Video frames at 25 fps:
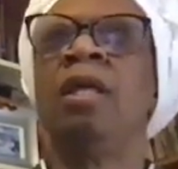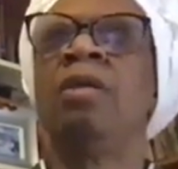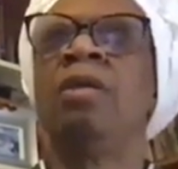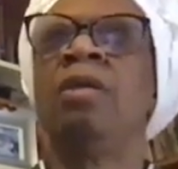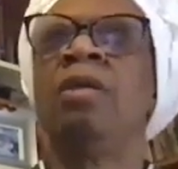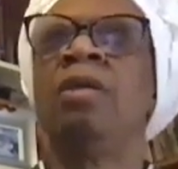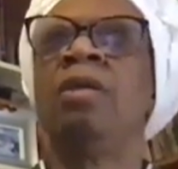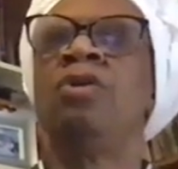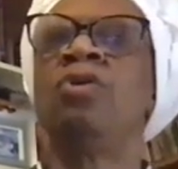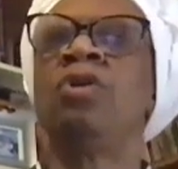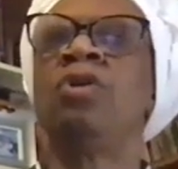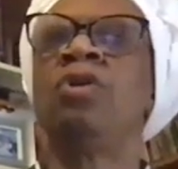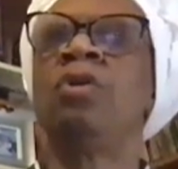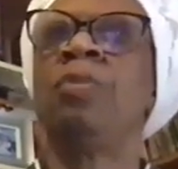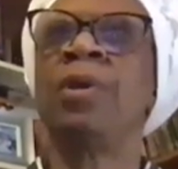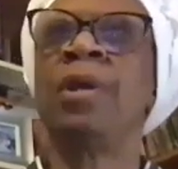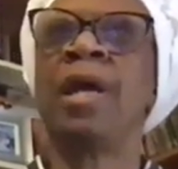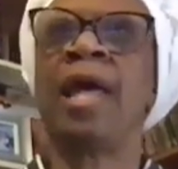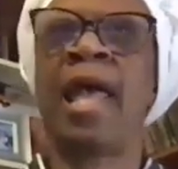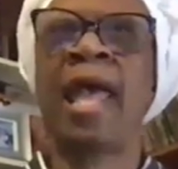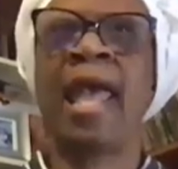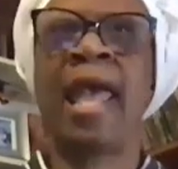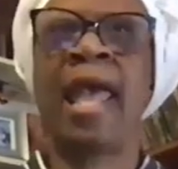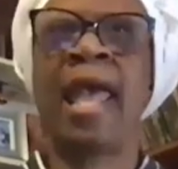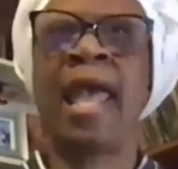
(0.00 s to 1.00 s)
You can
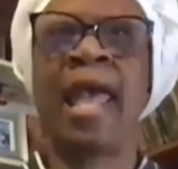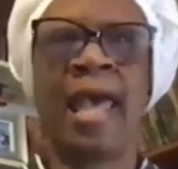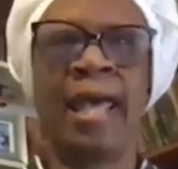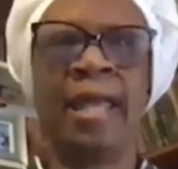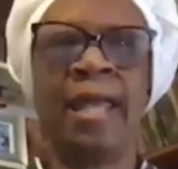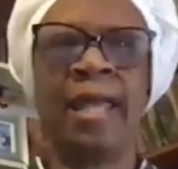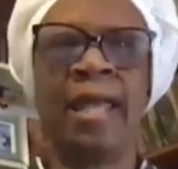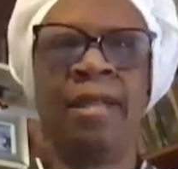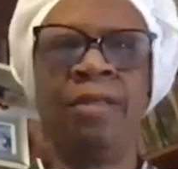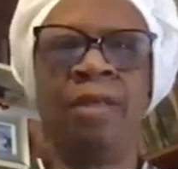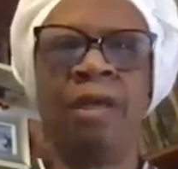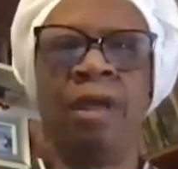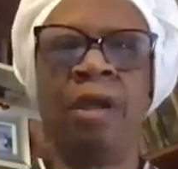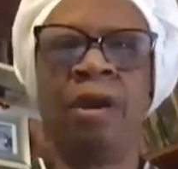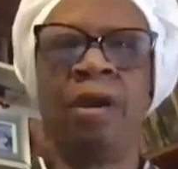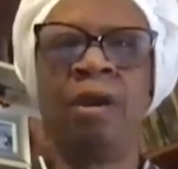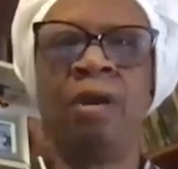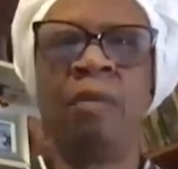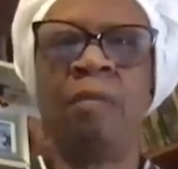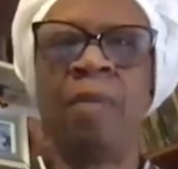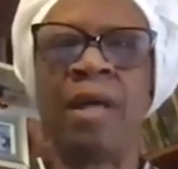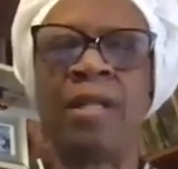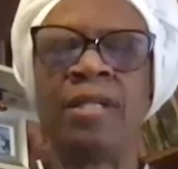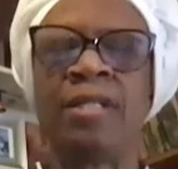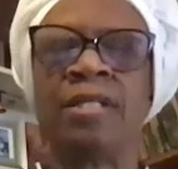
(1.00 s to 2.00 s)
put a hand
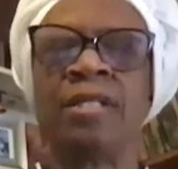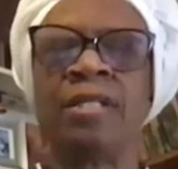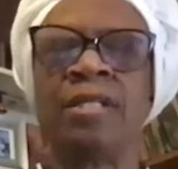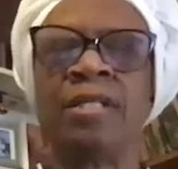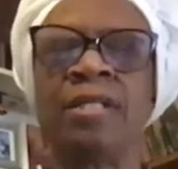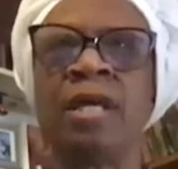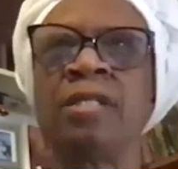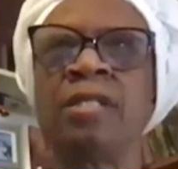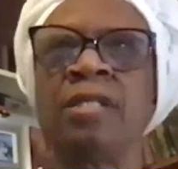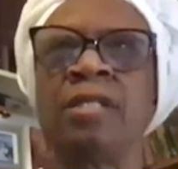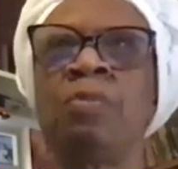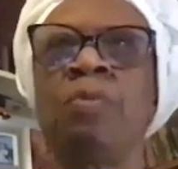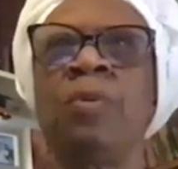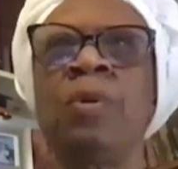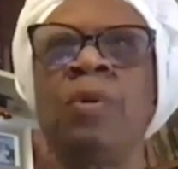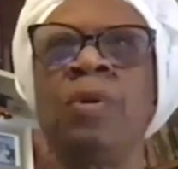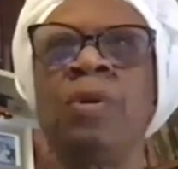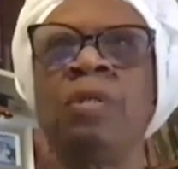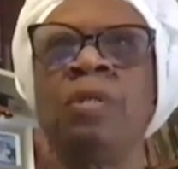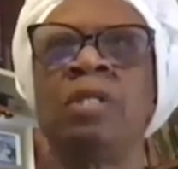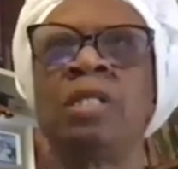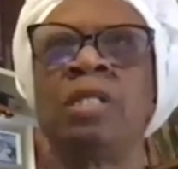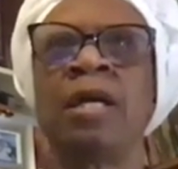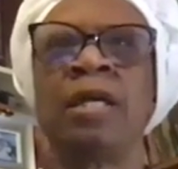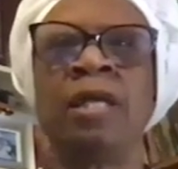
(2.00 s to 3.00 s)
there by just
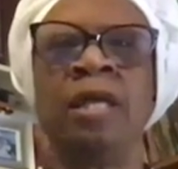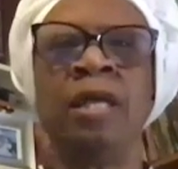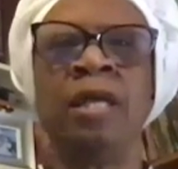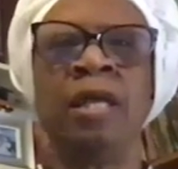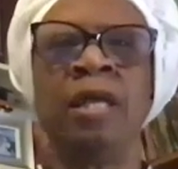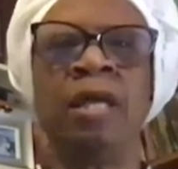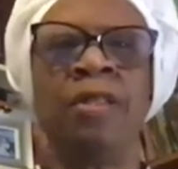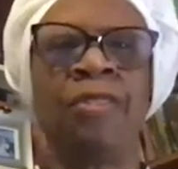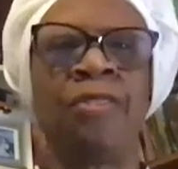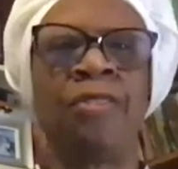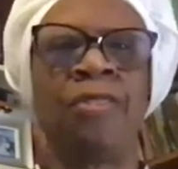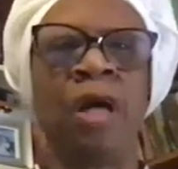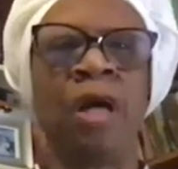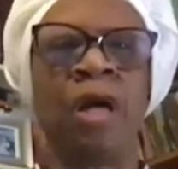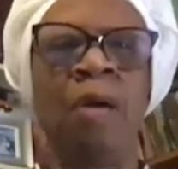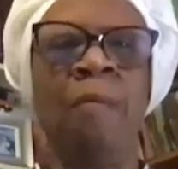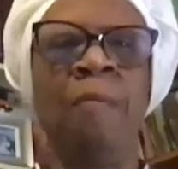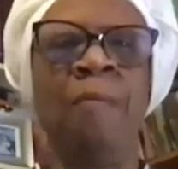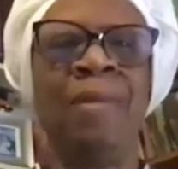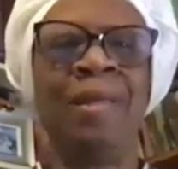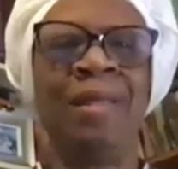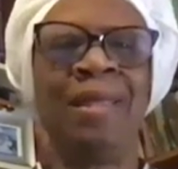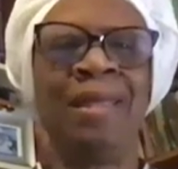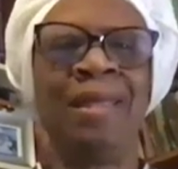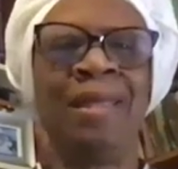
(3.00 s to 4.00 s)
tucking a
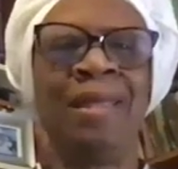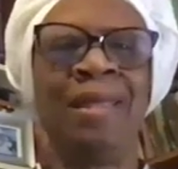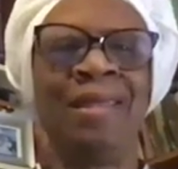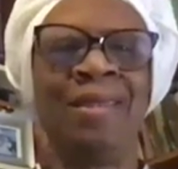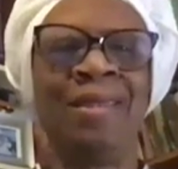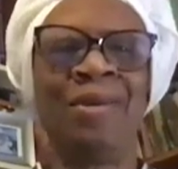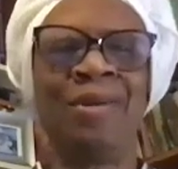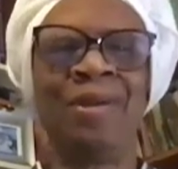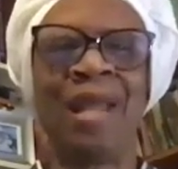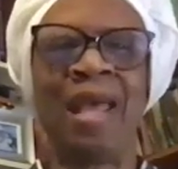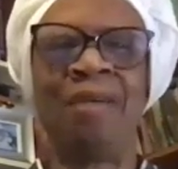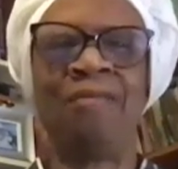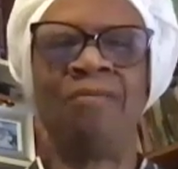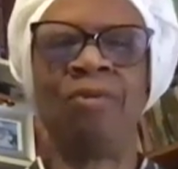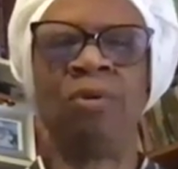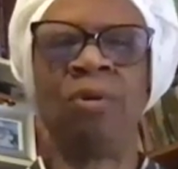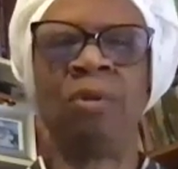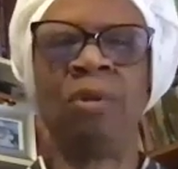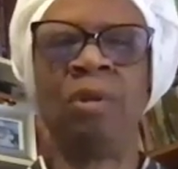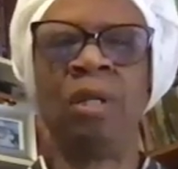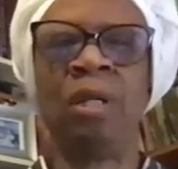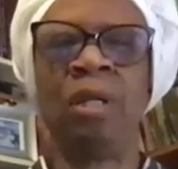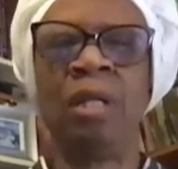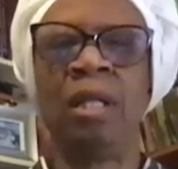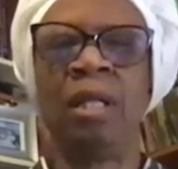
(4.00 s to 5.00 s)
thumb in your
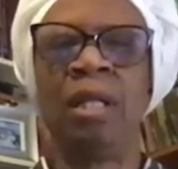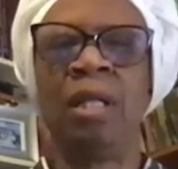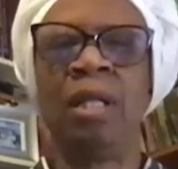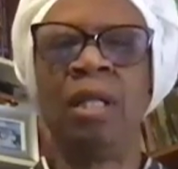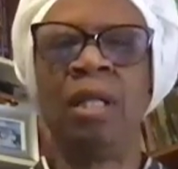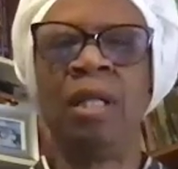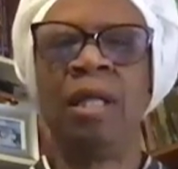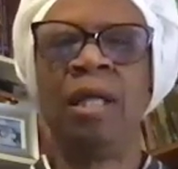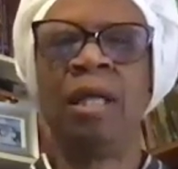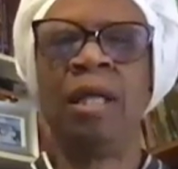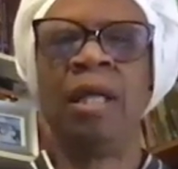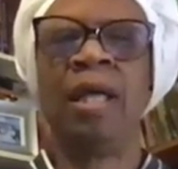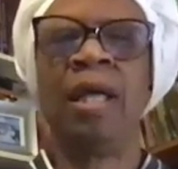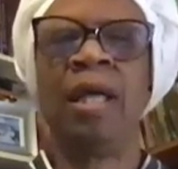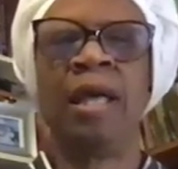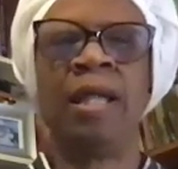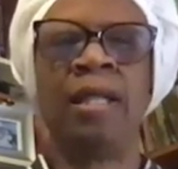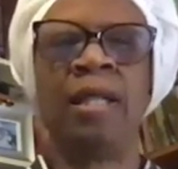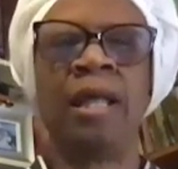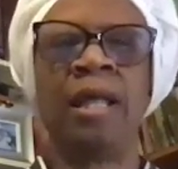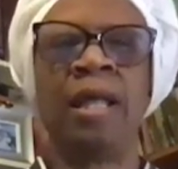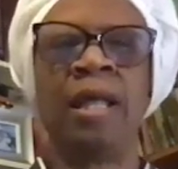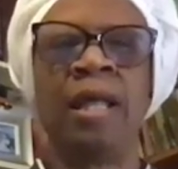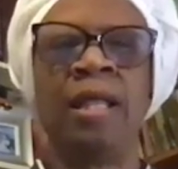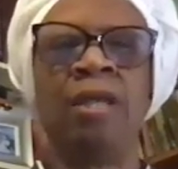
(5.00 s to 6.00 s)
navel and
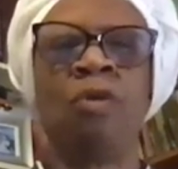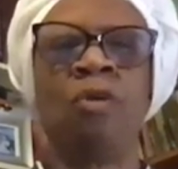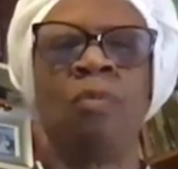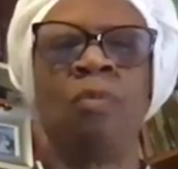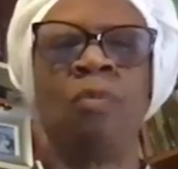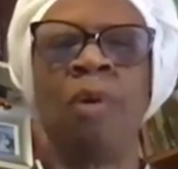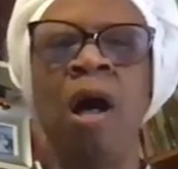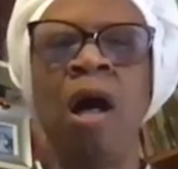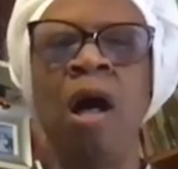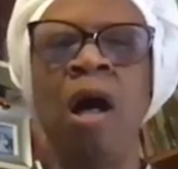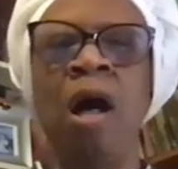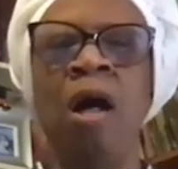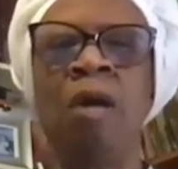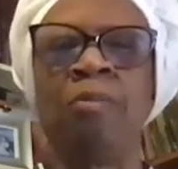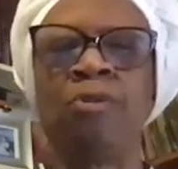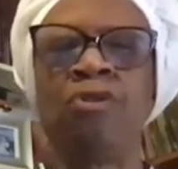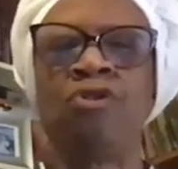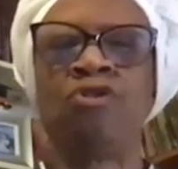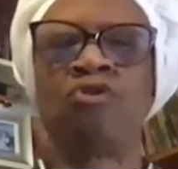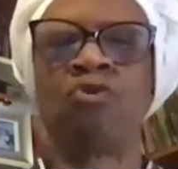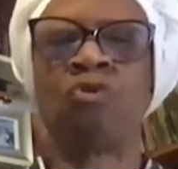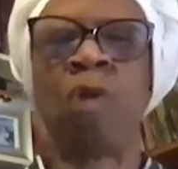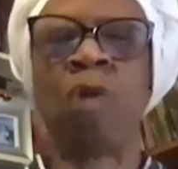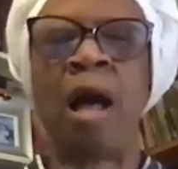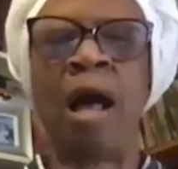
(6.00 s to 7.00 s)
letting your palm
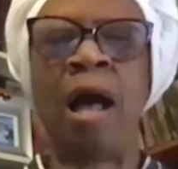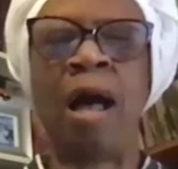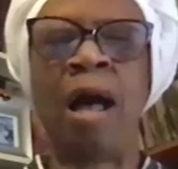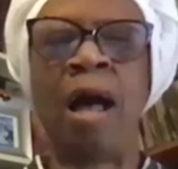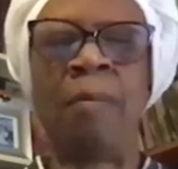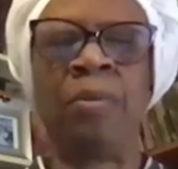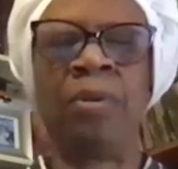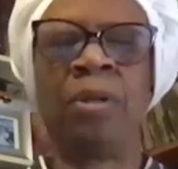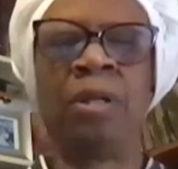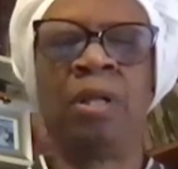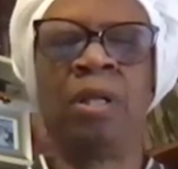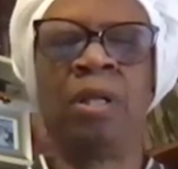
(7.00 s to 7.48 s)
drop.